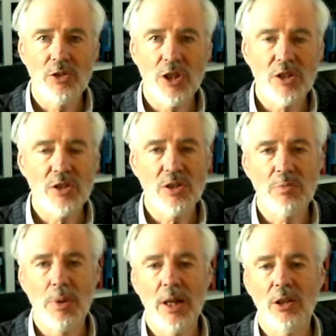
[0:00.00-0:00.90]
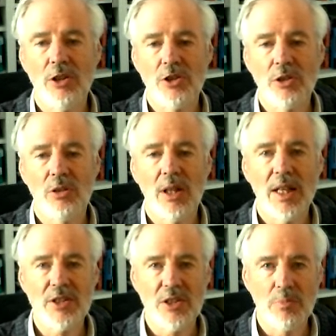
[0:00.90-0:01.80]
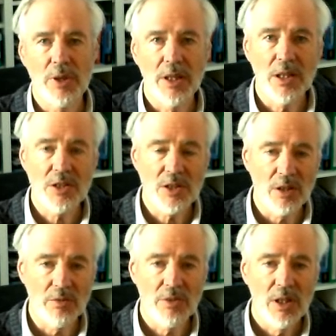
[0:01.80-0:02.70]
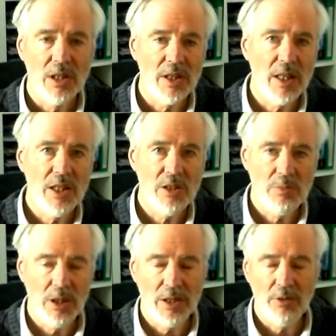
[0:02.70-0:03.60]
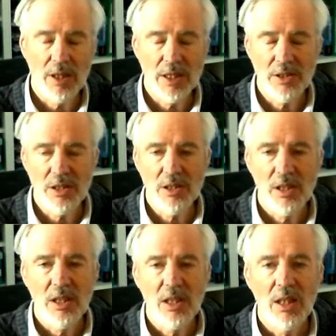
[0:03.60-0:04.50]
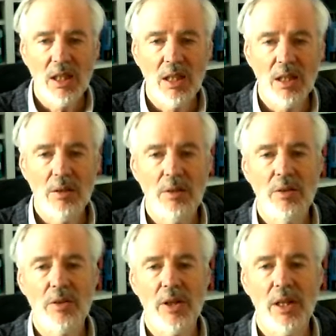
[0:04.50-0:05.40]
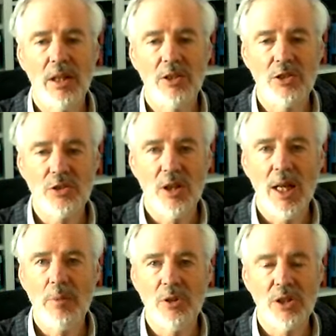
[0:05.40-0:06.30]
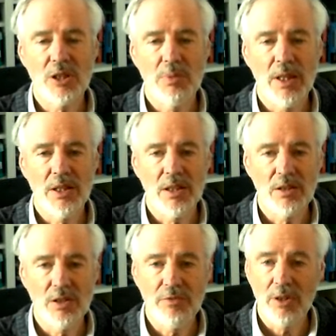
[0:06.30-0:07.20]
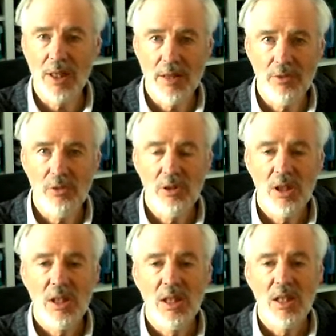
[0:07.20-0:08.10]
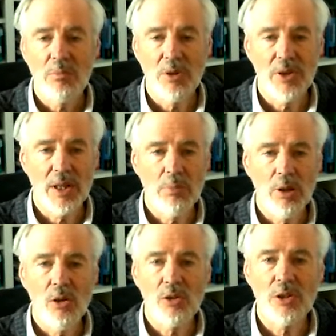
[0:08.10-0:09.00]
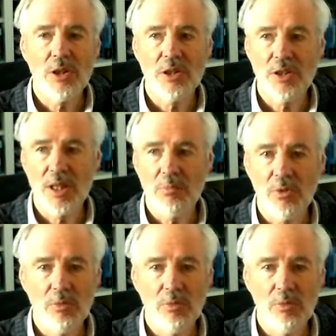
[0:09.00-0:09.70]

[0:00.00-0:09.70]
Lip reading: just as biological as the brain itself. They're intimately related, they are described and explained at a different level, but they belong to the same